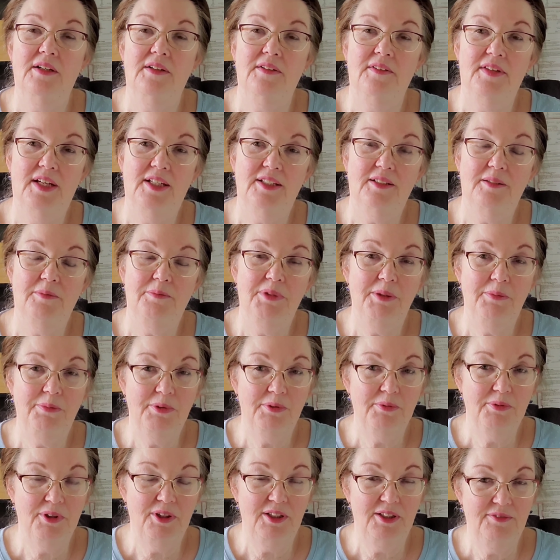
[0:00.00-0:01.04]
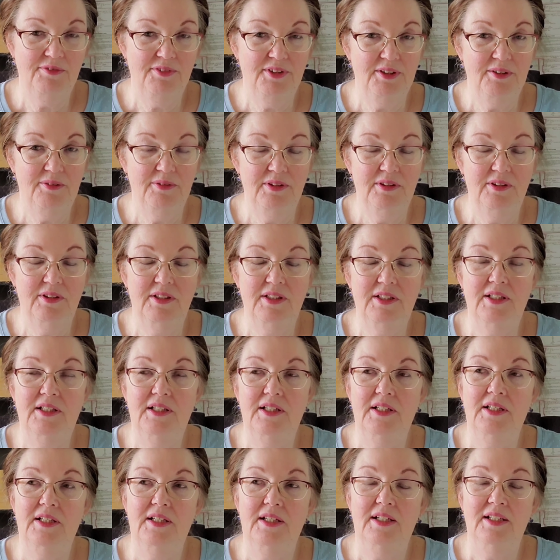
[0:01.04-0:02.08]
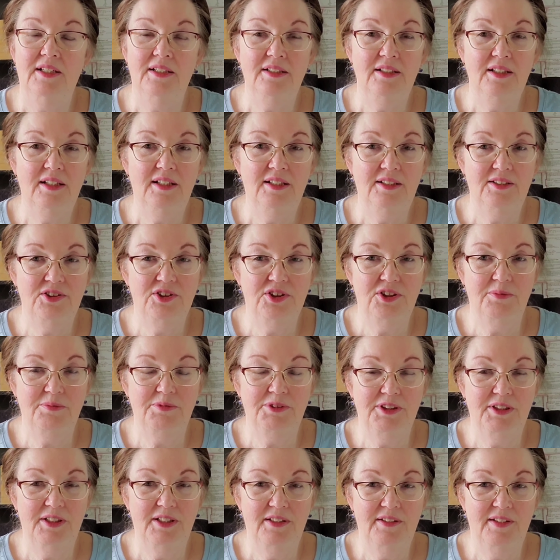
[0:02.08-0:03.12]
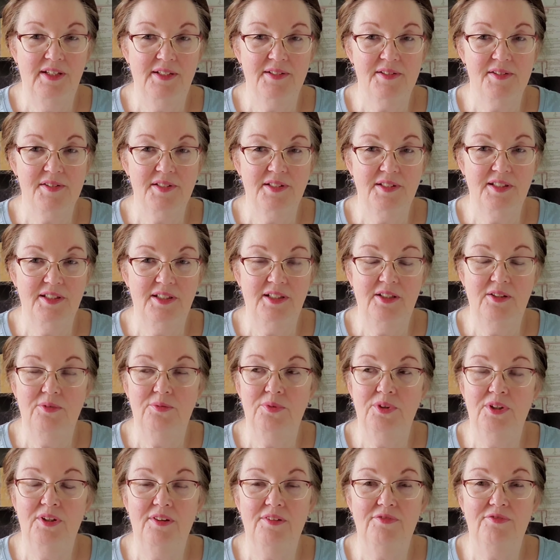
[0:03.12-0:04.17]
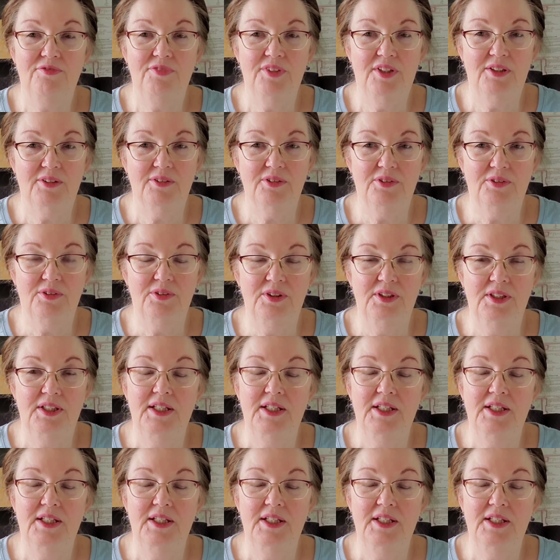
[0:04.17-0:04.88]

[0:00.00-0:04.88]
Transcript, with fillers: that the people were living in Egypt in that city with Pharaoh.